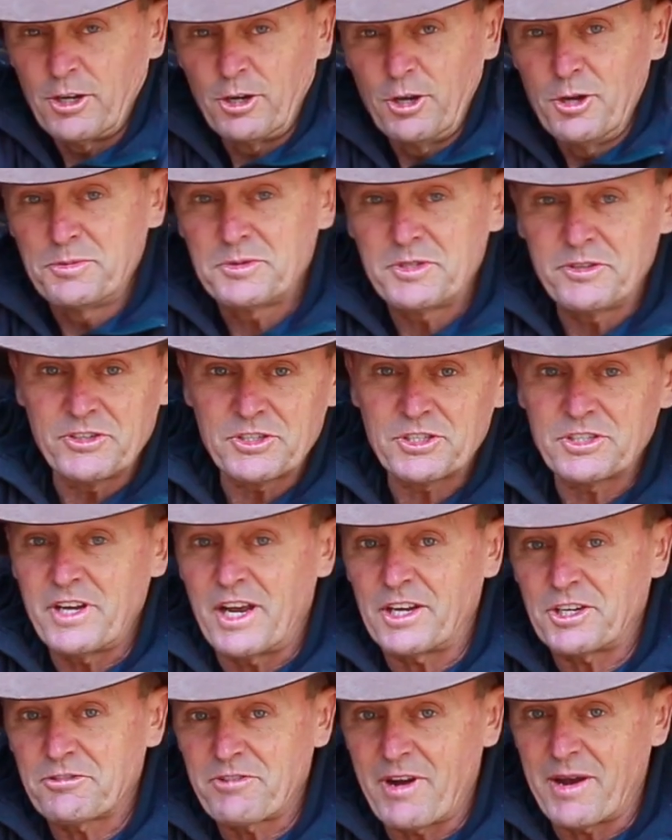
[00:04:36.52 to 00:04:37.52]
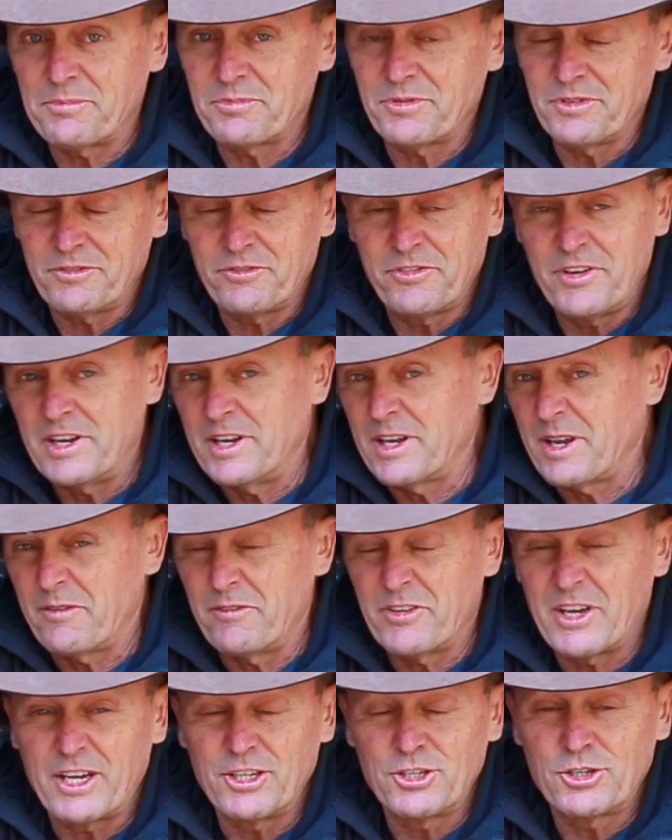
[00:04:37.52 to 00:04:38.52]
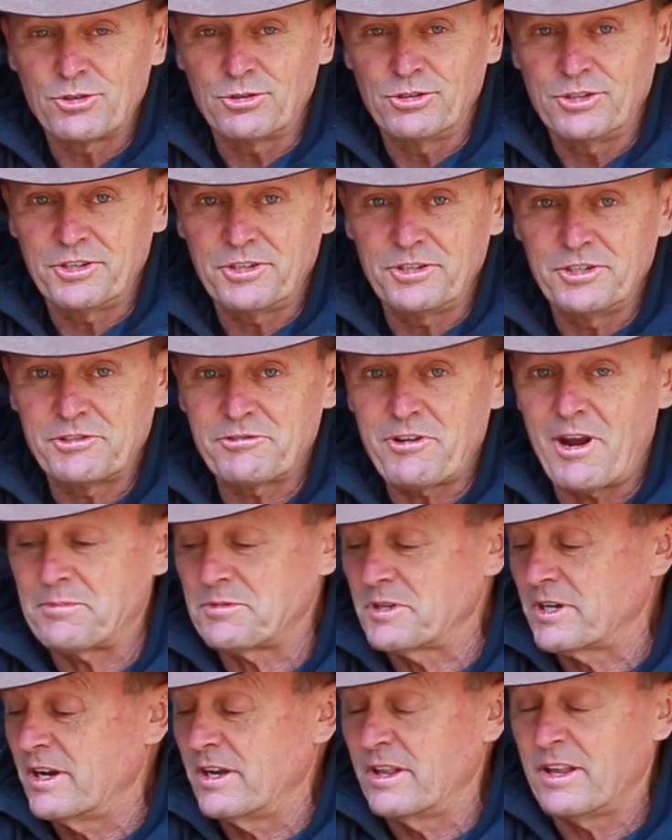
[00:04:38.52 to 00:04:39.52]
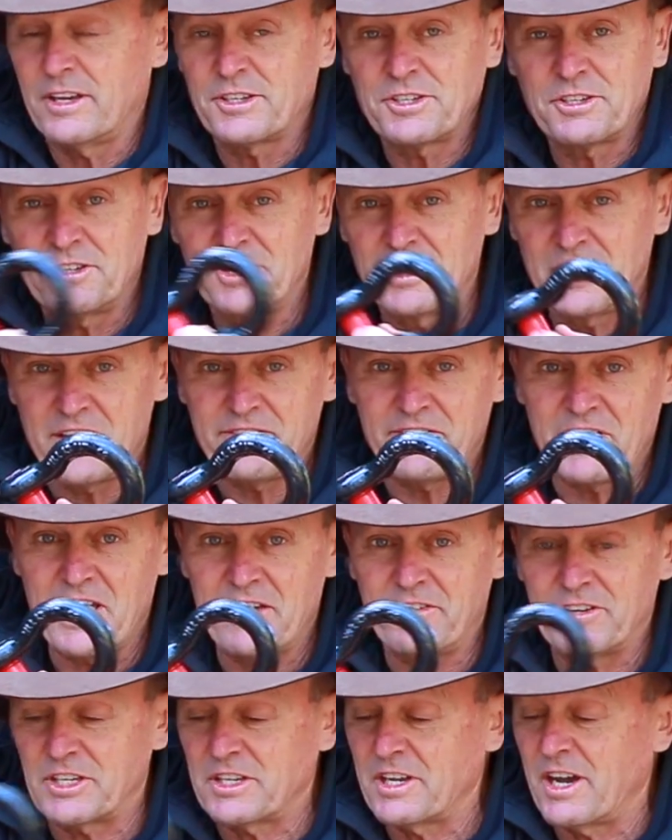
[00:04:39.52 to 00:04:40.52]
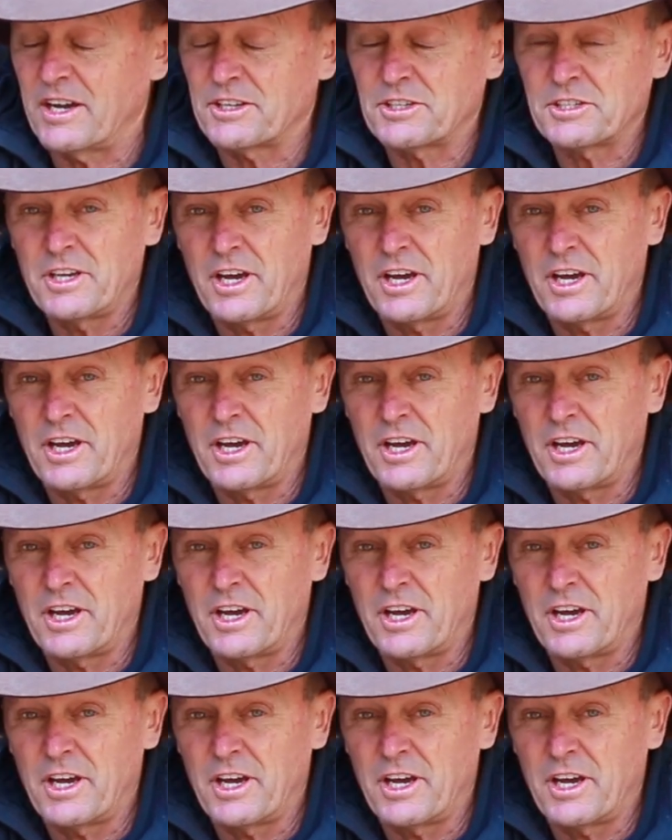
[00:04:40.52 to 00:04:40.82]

the loops of a snatch strap, if you're going to join two straps together, they should never ever touch.